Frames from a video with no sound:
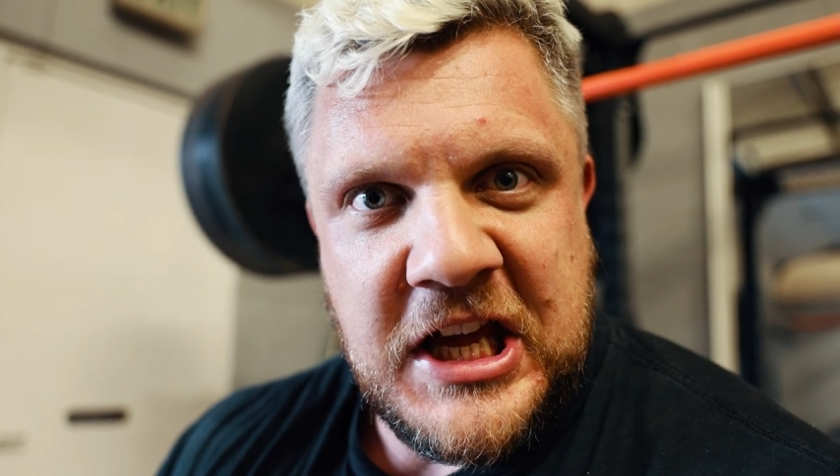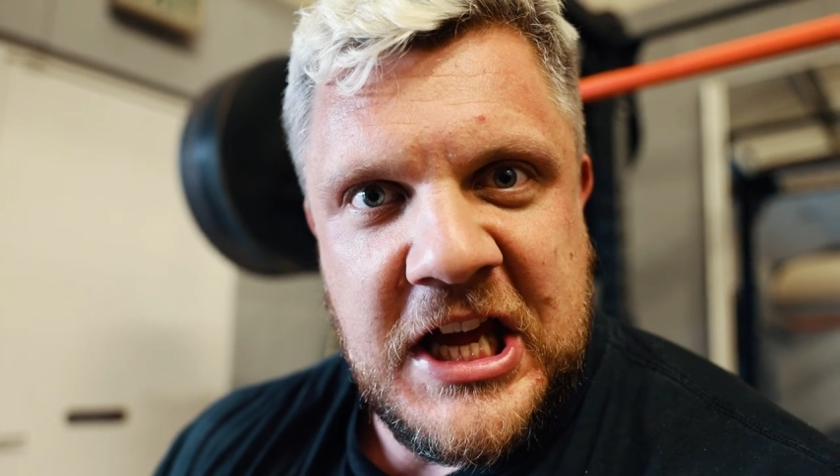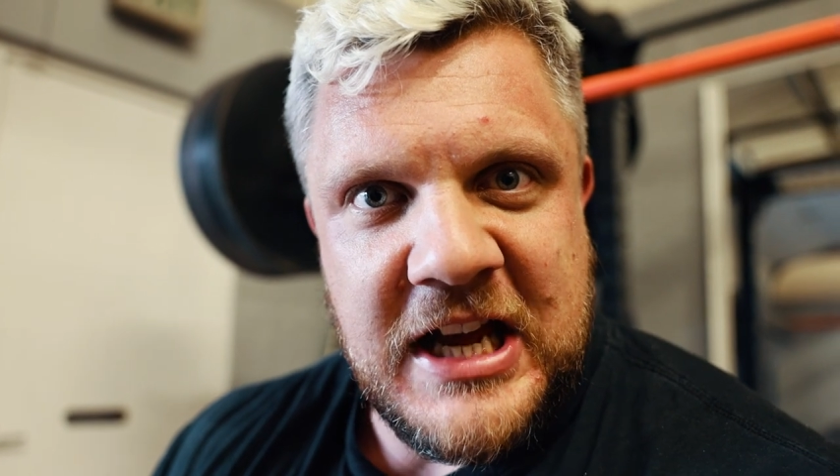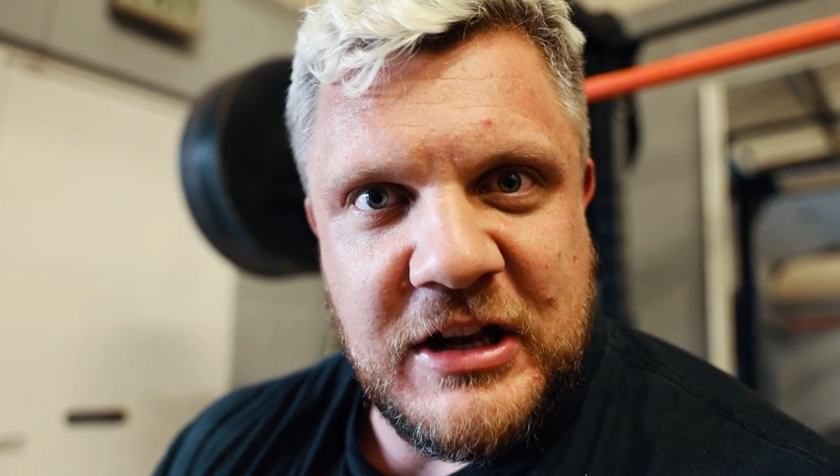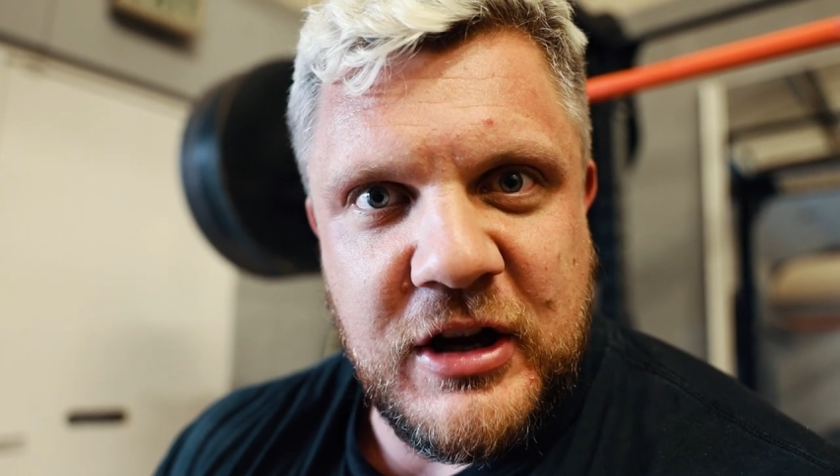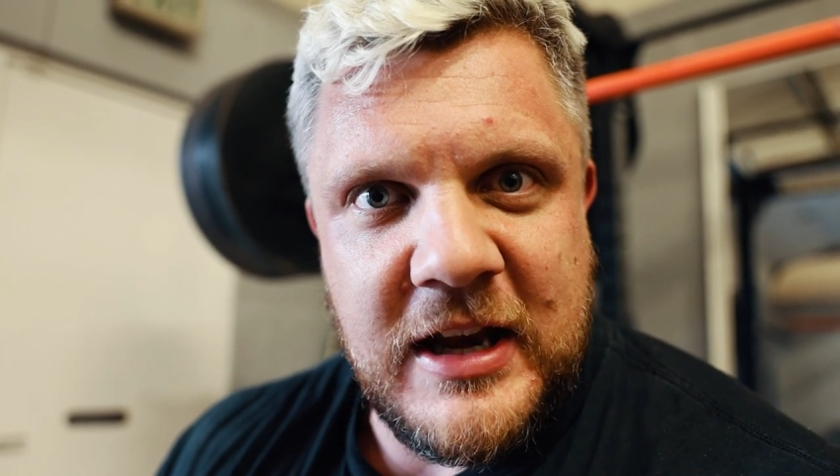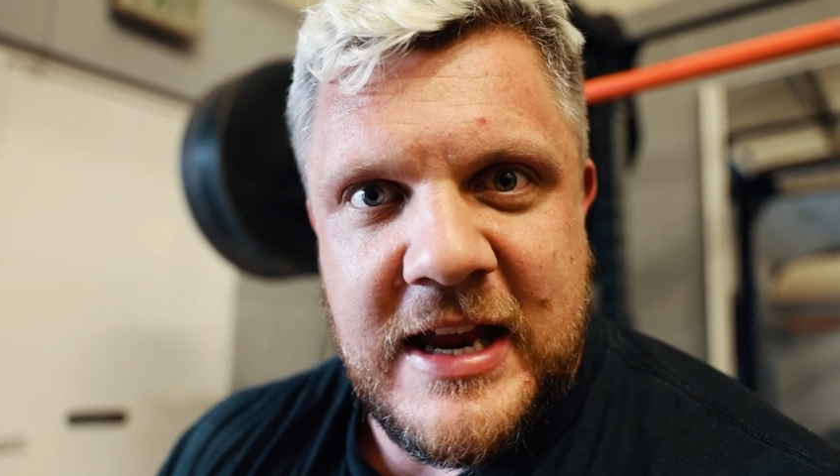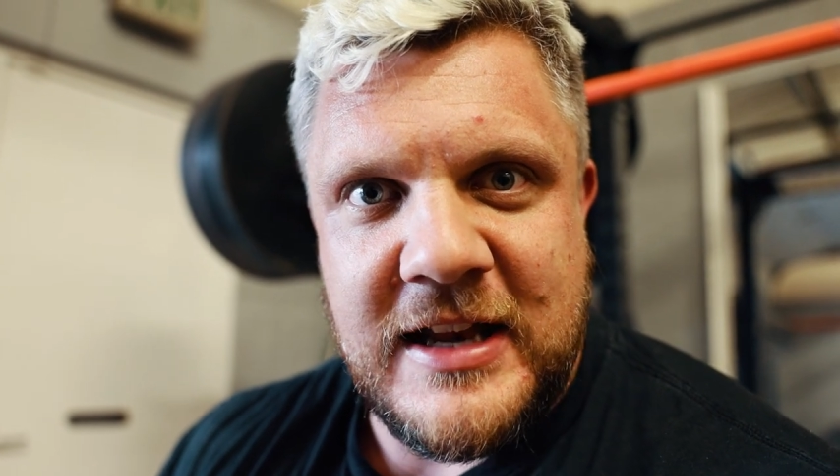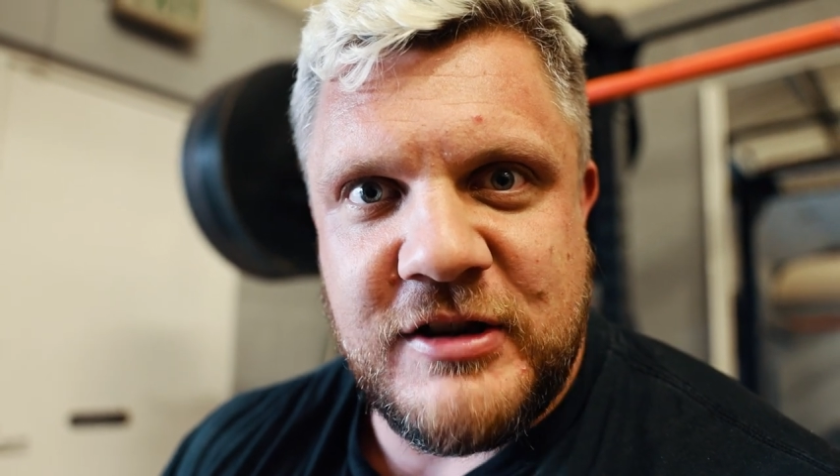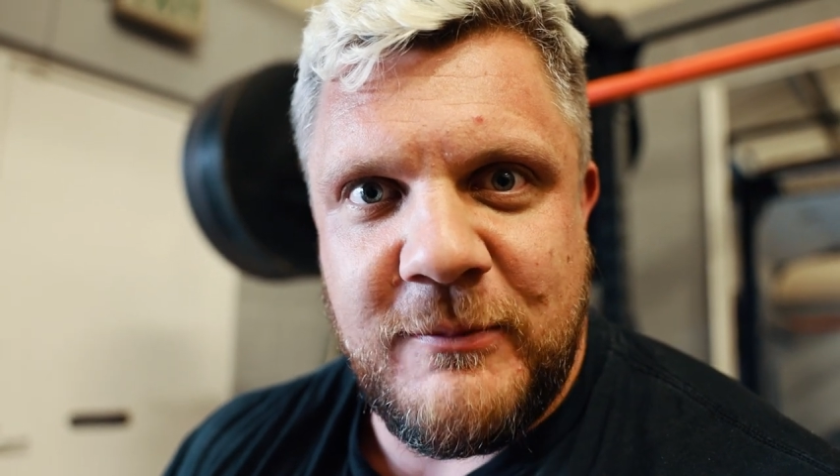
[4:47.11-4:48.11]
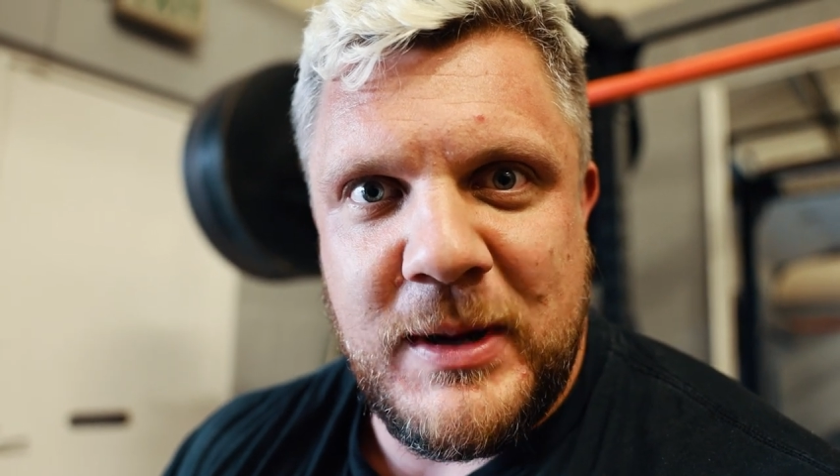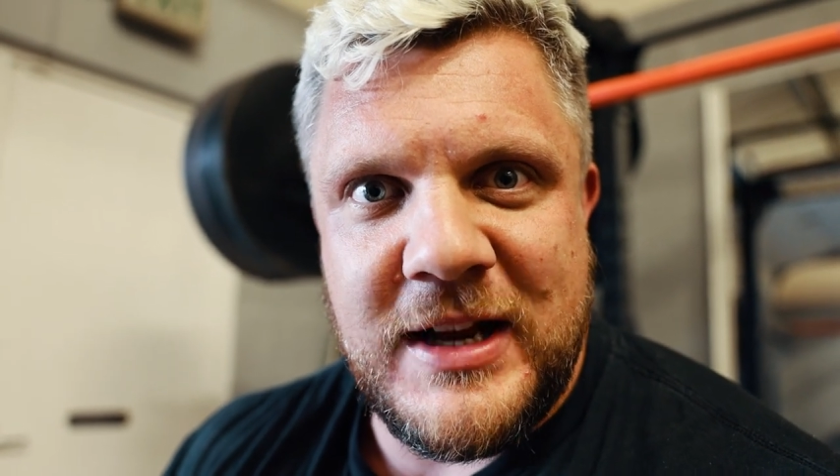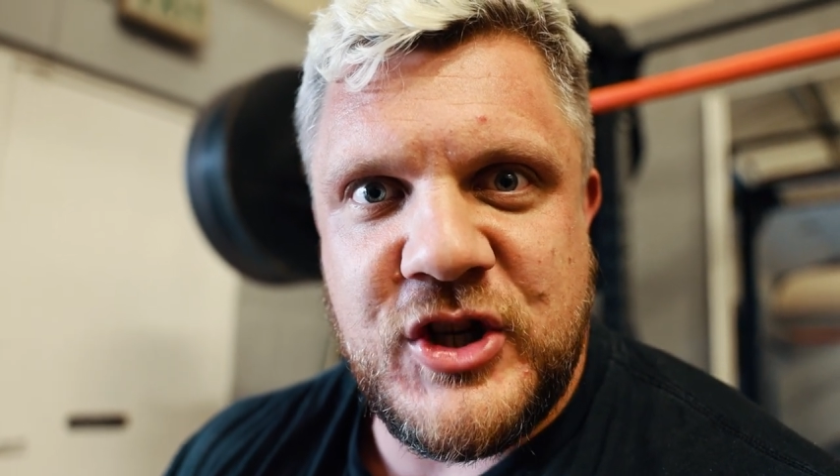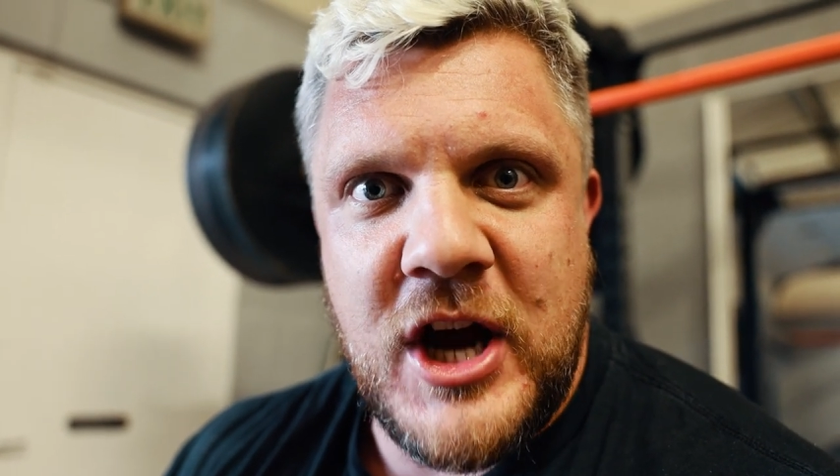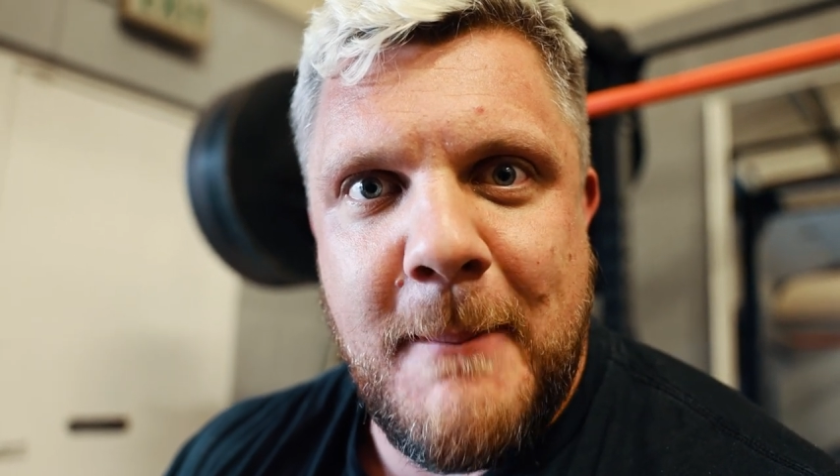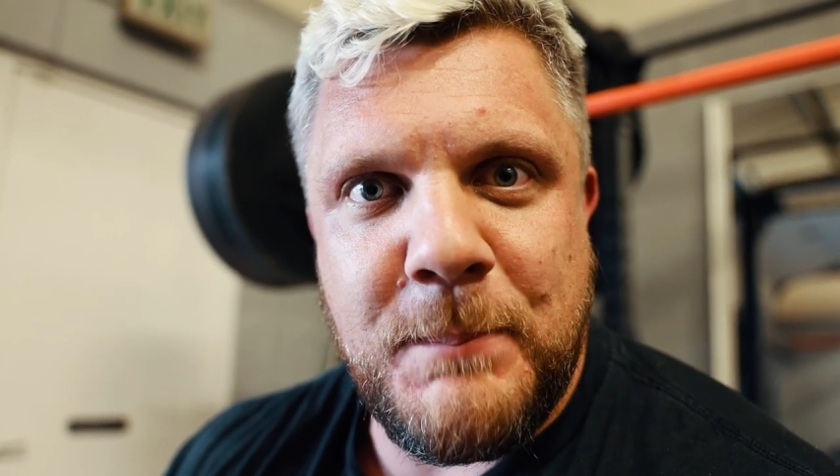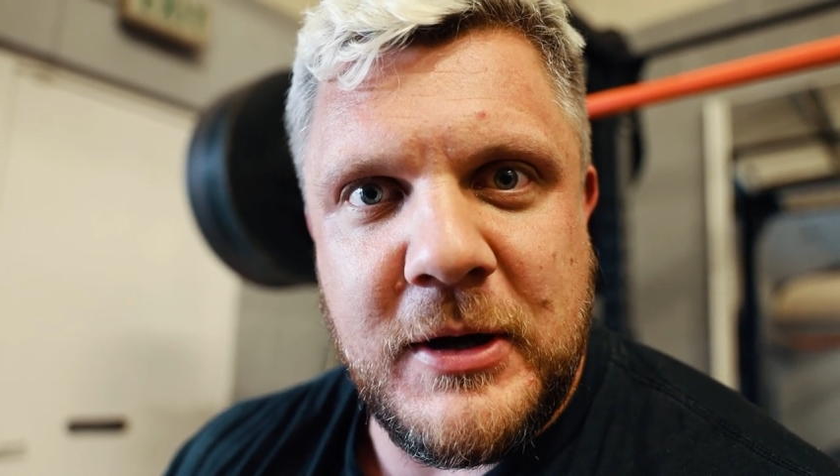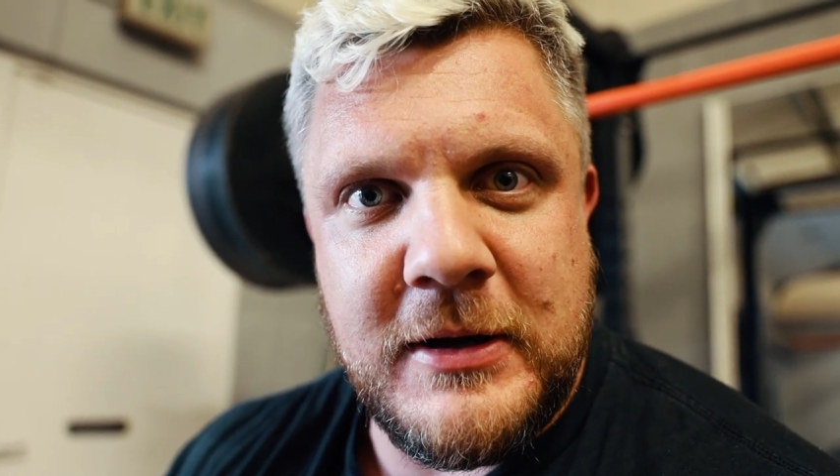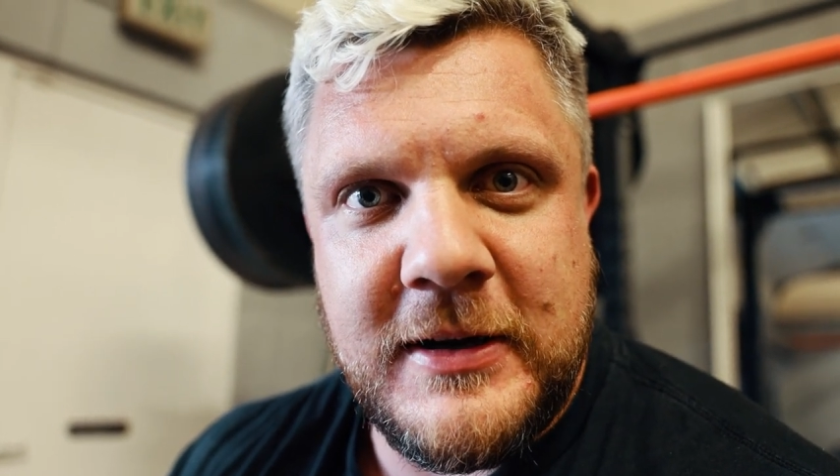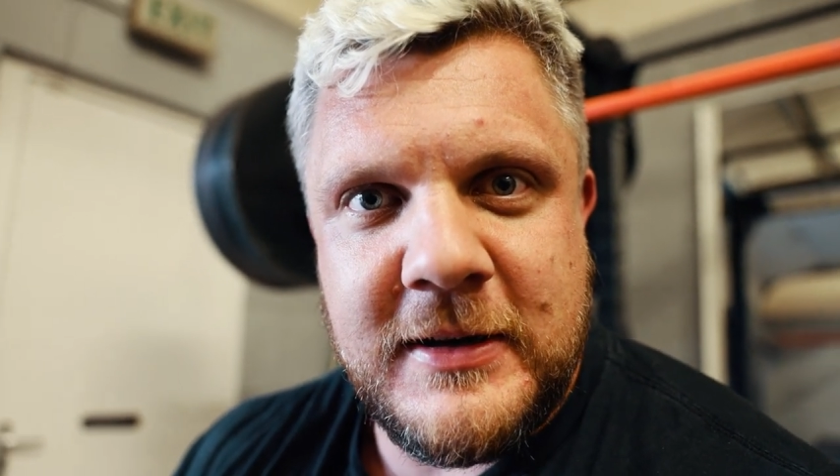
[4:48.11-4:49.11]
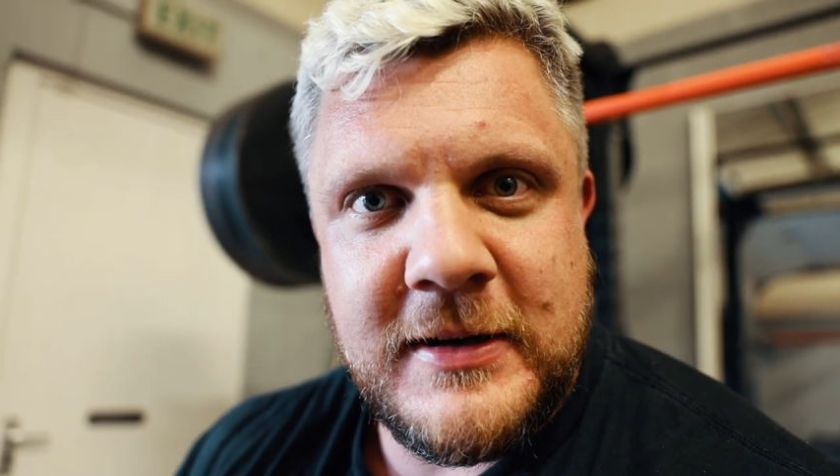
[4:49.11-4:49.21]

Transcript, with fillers: key ingredients of being a champion.